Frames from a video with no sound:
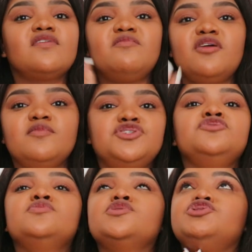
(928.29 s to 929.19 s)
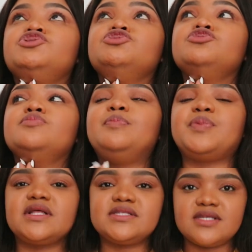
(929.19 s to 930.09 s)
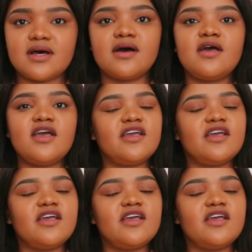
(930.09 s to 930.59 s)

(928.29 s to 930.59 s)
I promise you will do better